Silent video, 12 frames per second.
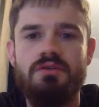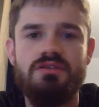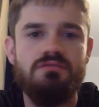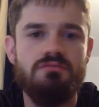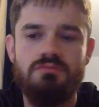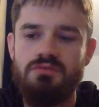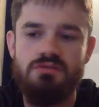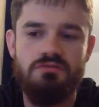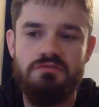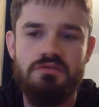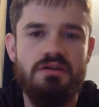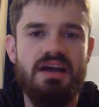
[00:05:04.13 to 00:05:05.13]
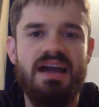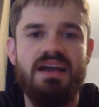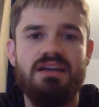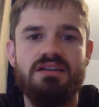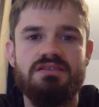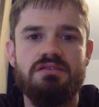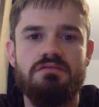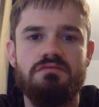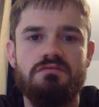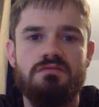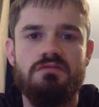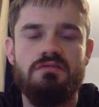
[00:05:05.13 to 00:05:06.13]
when you feel like hanging yourself?